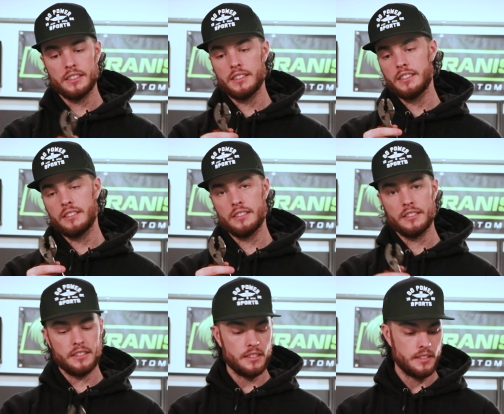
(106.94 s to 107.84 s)

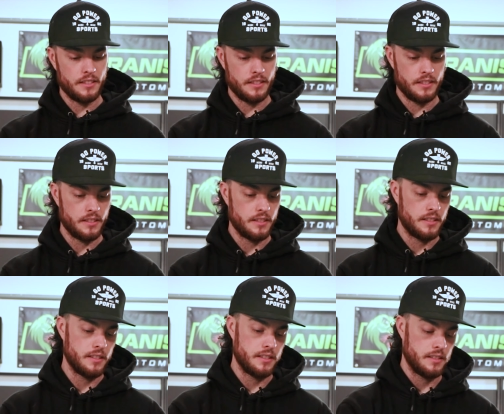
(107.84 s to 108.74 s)
Nobody speaks.